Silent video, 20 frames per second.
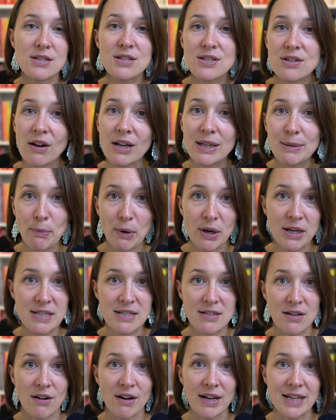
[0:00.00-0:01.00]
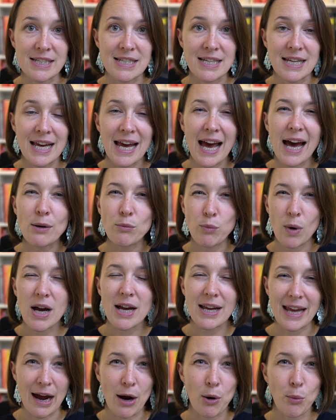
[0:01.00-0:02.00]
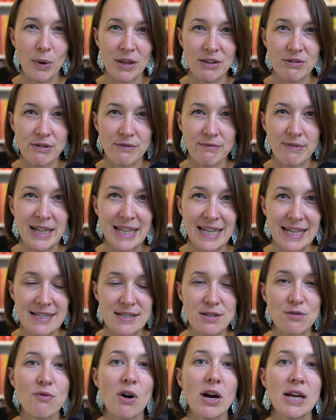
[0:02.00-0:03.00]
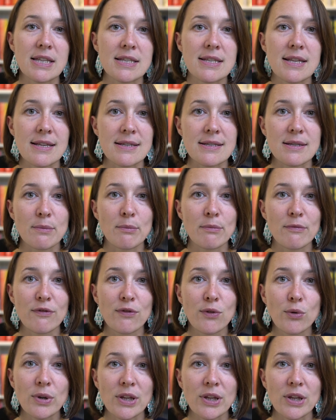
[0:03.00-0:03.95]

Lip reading: side by side and work out whether it really is the right system for